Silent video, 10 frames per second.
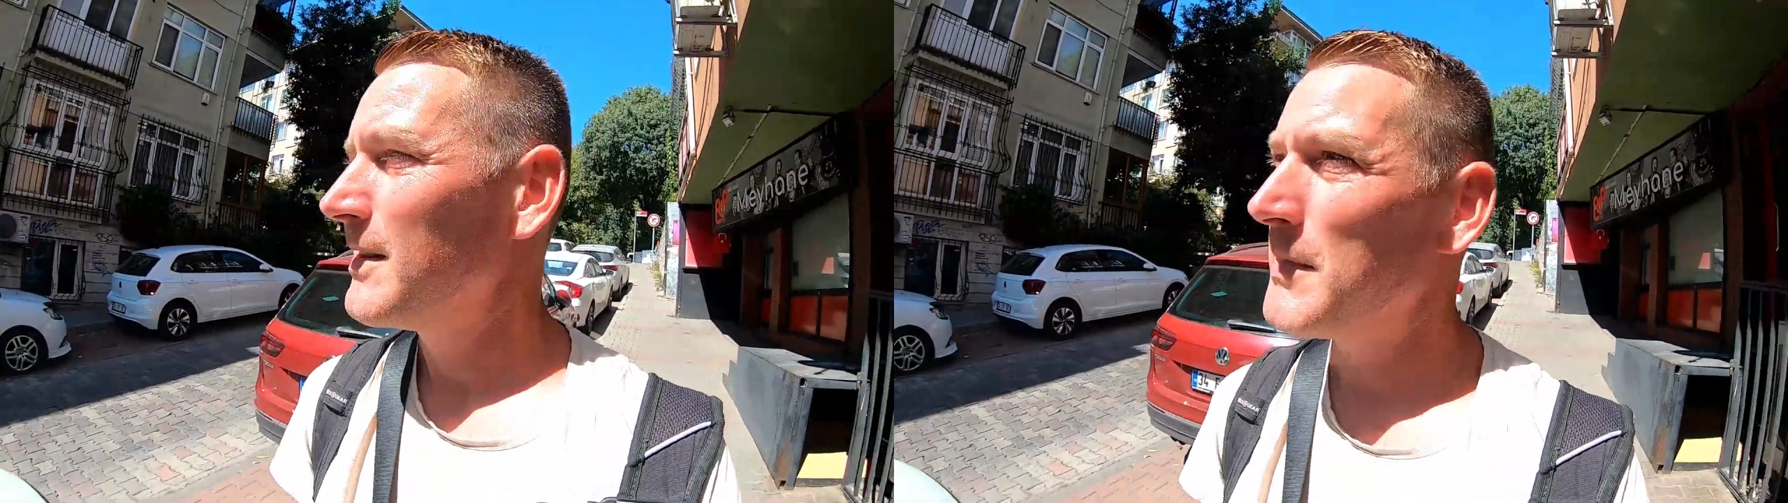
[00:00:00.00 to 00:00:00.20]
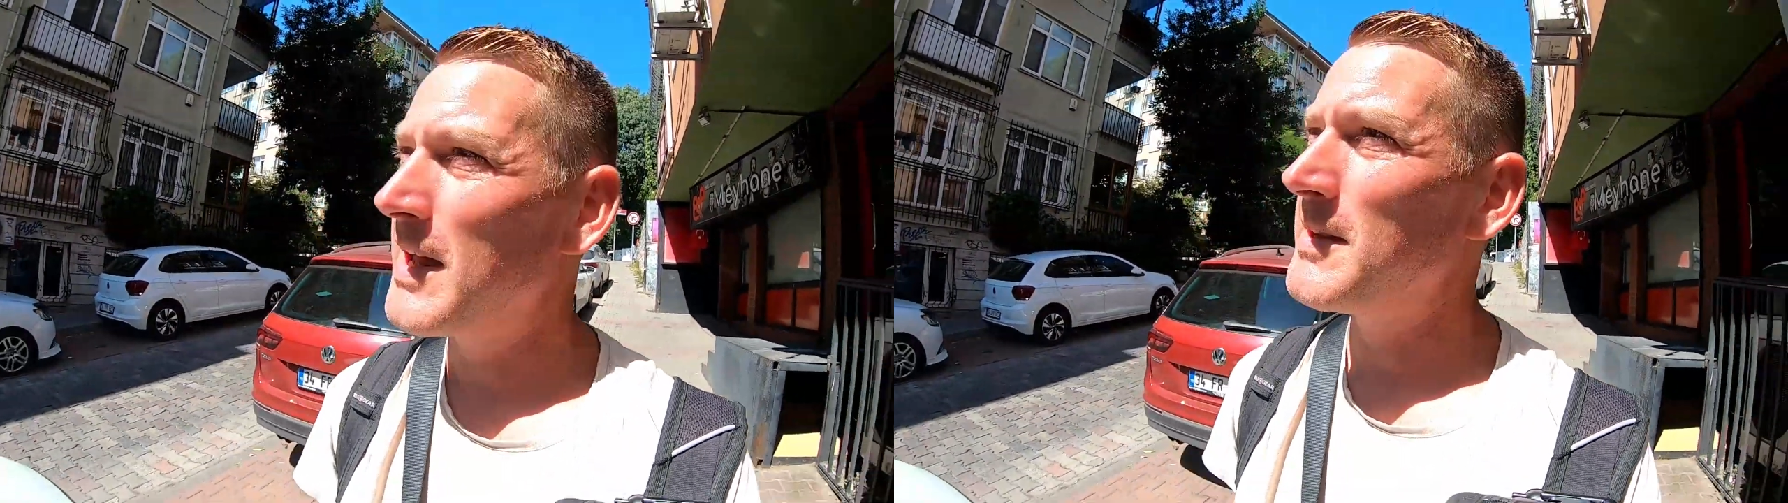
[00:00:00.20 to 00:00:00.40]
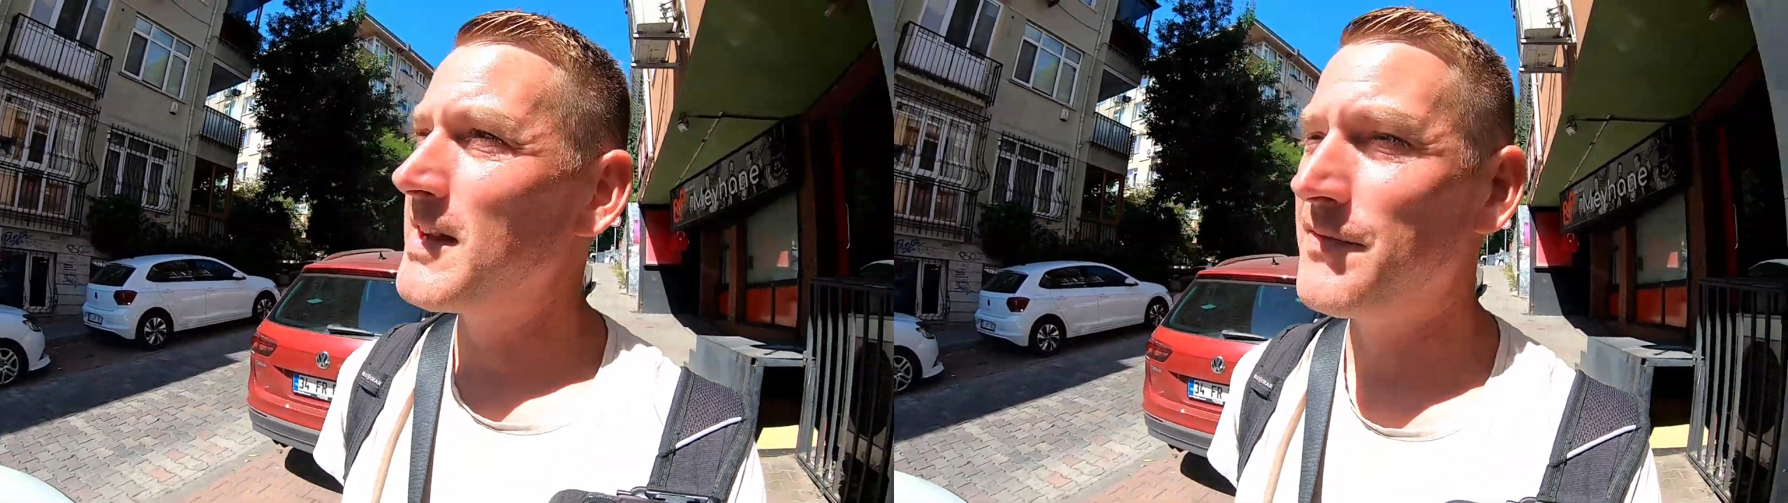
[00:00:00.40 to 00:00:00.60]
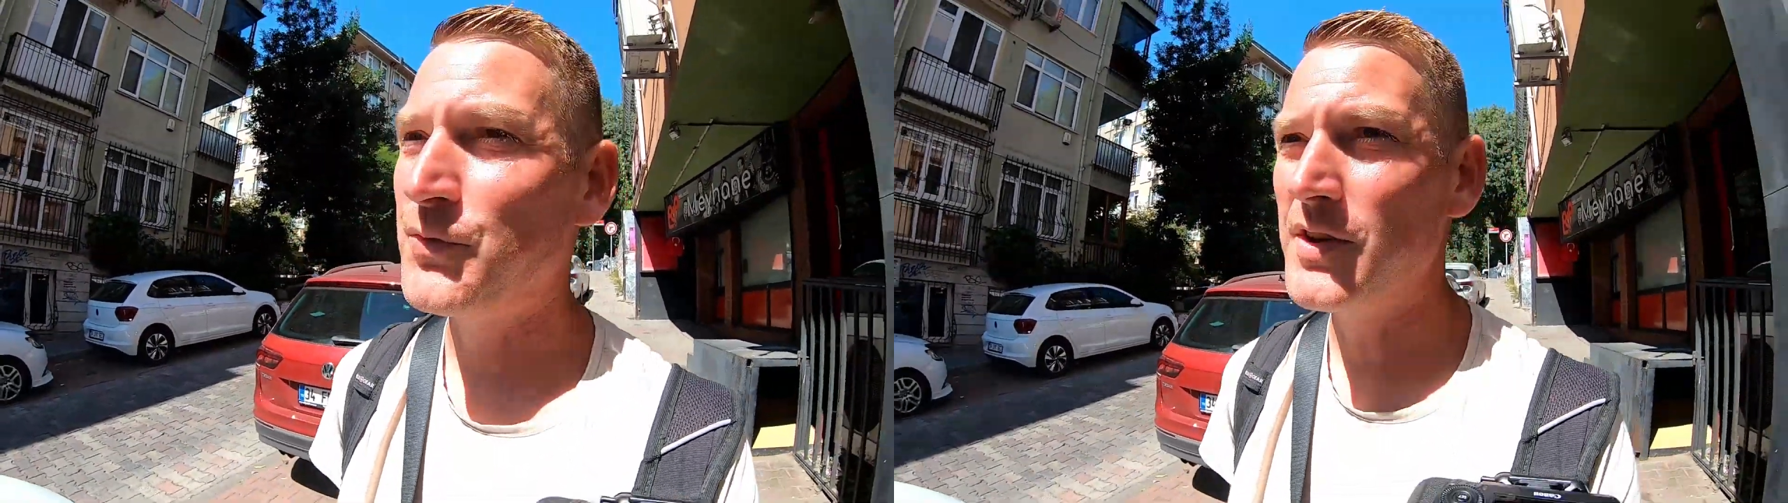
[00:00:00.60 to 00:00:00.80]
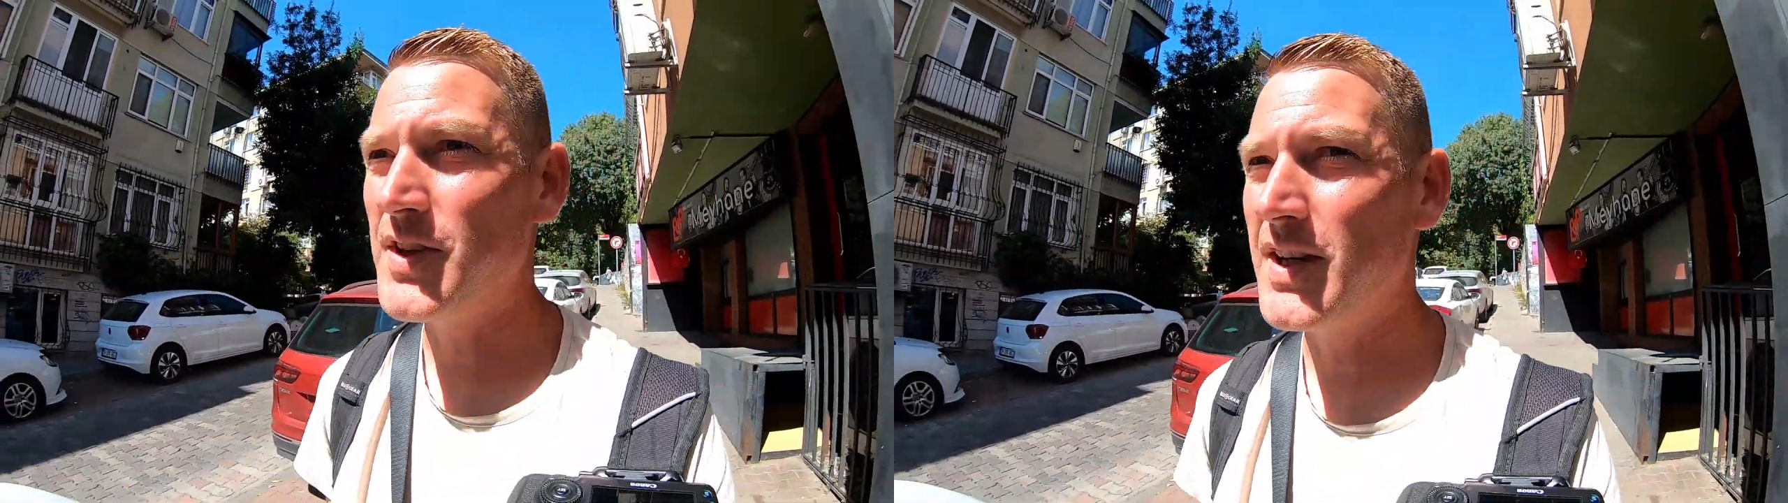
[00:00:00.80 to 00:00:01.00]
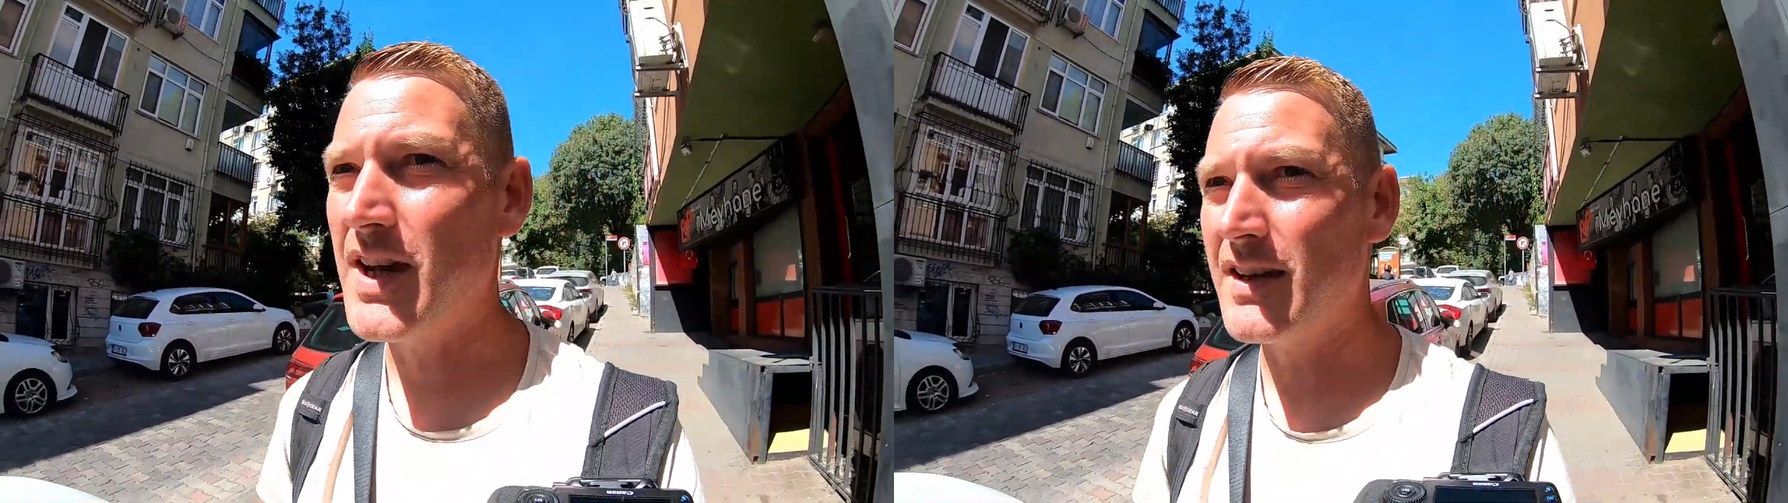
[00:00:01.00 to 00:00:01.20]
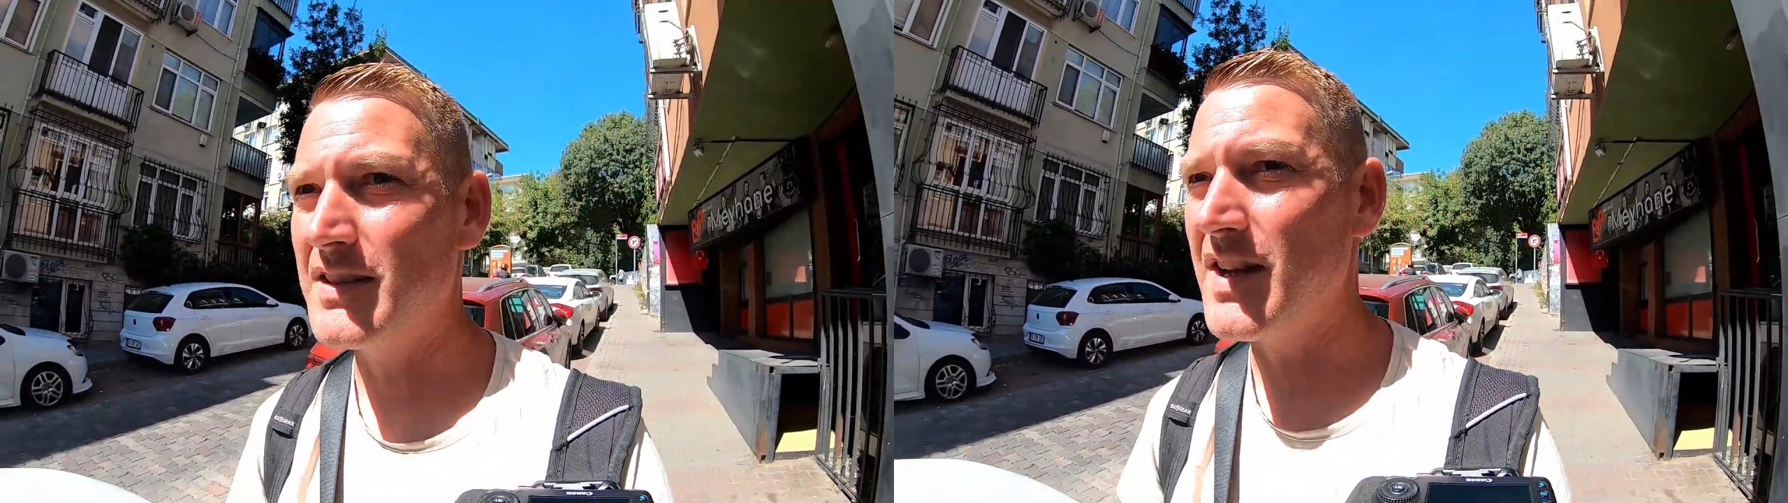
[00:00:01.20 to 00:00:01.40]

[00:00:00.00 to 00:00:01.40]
Maybe if one thing I can